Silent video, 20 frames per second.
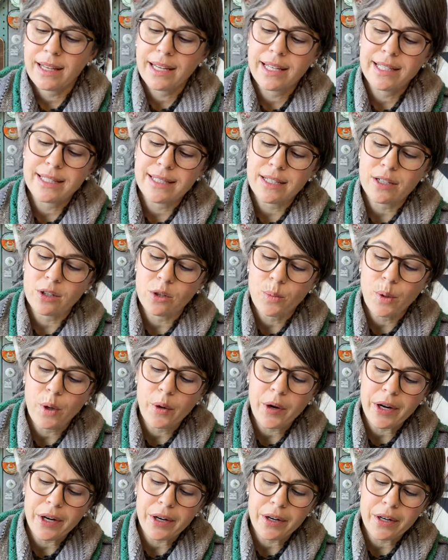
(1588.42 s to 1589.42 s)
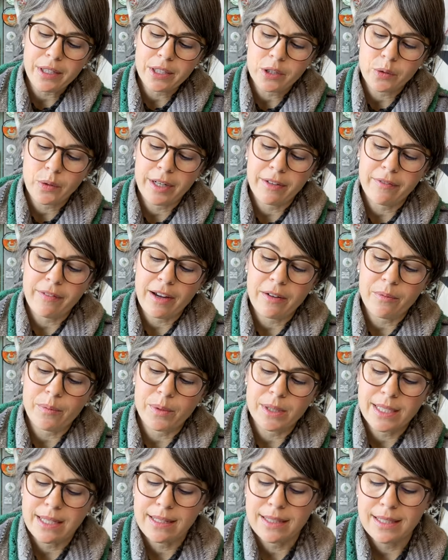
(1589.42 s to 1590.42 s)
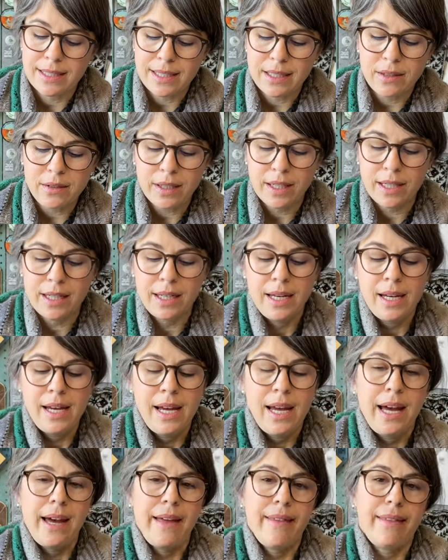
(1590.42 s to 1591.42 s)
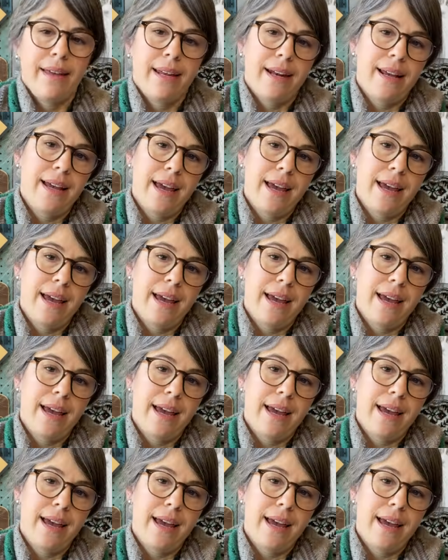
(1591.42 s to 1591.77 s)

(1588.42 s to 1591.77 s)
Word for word: kid silk mohair and 25% silk. And then I